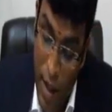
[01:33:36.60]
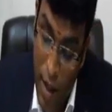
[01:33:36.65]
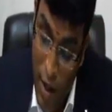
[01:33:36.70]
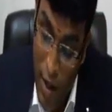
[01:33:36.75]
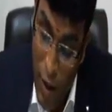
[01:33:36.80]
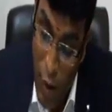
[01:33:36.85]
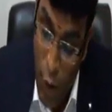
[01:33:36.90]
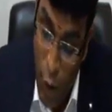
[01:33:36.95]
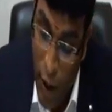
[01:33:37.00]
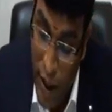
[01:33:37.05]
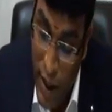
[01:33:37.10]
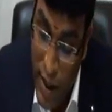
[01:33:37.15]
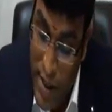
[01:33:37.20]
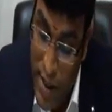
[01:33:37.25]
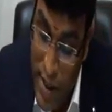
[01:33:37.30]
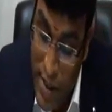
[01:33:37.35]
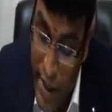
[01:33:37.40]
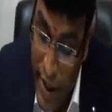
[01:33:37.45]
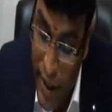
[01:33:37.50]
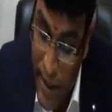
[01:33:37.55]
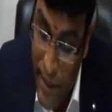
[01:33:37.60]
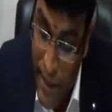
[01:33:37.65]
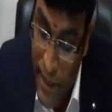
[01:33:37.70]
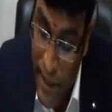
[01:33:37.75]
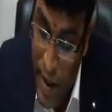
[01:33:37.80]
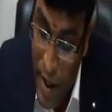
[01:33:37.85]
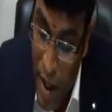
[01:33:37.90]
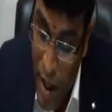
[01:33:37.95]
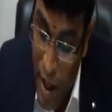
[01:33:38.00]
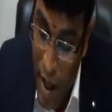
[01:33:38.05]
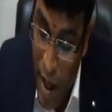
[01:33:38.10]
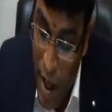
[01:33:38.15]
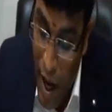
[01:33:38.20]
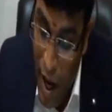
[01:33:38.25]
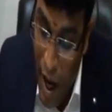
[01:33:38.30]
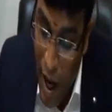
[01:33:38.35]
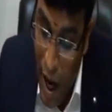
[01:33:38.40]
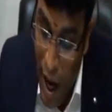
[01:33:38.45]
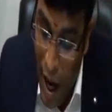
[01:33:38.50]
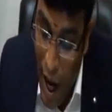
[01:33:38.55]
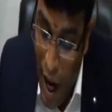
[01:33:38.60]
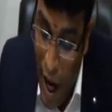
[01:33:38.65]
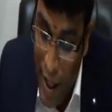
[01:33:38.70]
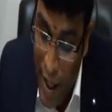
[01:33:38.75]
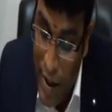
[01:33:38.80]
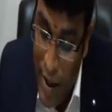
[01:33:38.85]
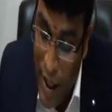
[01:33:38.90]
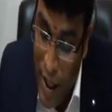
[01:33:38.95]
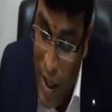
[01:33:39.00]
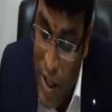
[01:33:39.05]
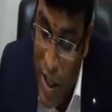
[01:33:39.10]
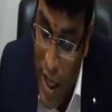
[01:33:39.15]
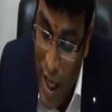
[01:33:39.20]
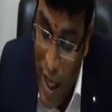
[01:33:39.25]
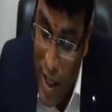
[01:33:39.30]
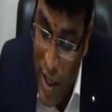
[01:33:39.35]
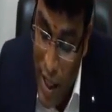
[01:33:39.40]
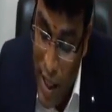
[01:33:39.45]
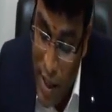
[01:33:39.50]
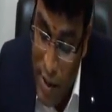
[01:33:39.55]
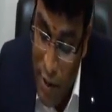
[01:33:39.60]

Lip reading: What else is there? Other charges